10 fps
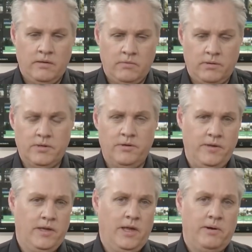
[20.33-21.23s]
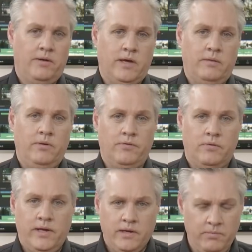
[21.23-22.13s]
we were sort of thinking about that, and we
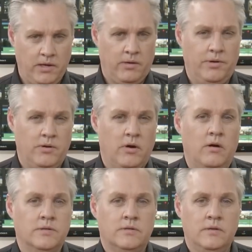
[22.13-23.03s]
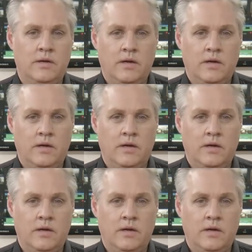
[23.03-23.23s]
thought, how could we lower the cost?